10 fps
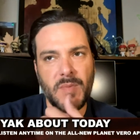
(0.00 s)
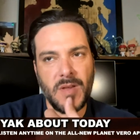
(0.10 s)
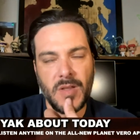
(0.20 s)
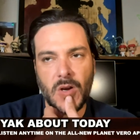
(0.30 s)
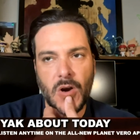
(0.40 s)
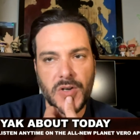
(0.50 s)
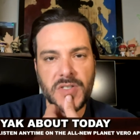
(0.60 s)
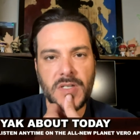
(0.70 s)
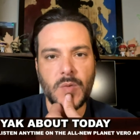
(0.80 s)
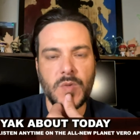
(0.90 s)
But the car
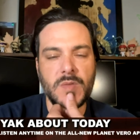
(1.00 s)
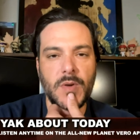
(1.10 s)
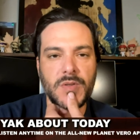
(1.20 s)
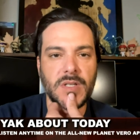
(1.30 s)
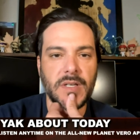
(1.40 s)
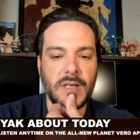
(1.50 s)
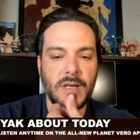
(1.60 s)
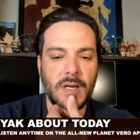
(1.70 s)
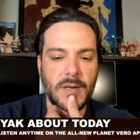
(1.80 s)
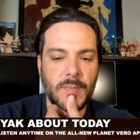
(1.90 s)
scene was mostly
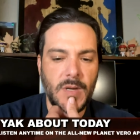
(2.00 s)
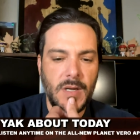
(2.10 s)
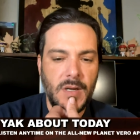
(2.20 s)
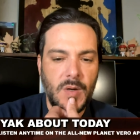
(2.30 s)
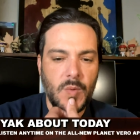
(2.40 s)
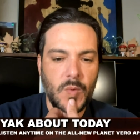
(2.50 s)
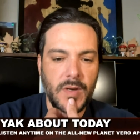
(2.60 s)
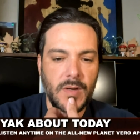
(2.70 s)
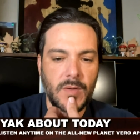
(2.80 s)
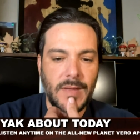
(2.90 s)

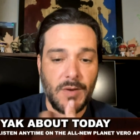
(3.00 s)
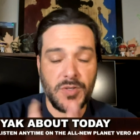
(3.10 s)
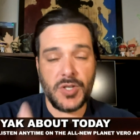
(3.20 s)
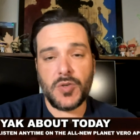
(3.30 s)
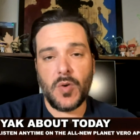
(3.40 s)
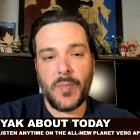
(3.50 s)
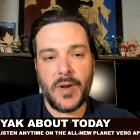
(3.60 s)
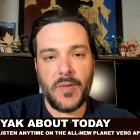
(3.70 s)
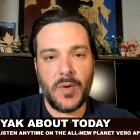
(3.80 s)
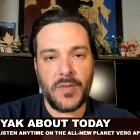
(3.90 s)
written. That was the short,
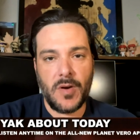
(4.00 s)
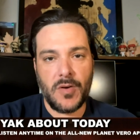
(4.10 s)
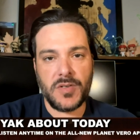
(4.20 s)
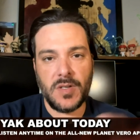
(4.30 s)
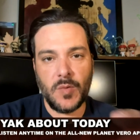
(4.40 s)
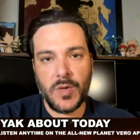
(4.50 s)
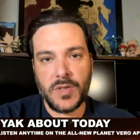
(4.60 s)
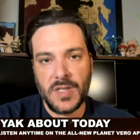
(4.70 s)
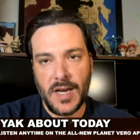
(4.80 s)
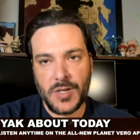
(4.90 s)
by the way. The car scene
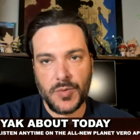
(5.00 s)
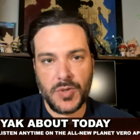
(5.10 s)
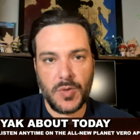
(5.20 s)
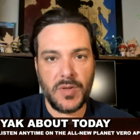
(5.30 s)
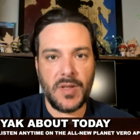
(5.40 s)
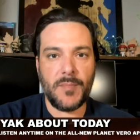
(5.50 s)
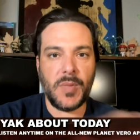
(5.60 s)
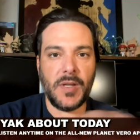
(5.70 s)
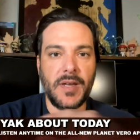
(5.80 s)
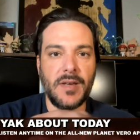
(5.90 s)
was the actual short that
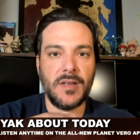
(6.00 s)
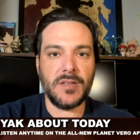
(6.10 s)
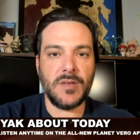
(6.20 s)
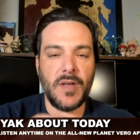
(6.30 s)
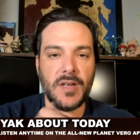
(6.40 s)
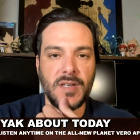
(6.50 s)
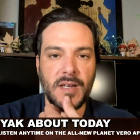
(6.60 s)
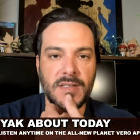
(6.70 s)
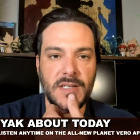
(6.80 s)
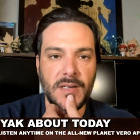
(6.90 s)
played in
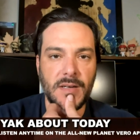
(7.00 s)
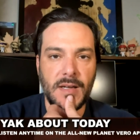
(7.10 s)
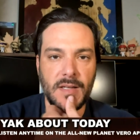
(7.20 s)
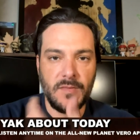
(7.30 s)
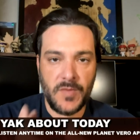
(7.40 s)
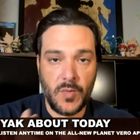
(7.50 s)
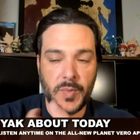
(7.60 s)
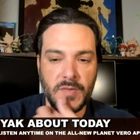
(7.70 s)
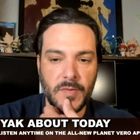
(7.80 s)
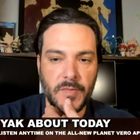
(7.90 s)
2018 at the Vero
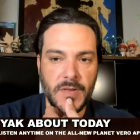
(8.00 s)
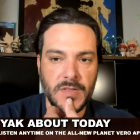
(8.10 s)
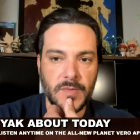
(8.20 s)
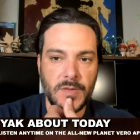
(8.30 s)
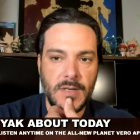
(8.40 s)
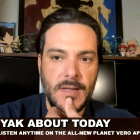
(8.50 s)
Beach Film Festival.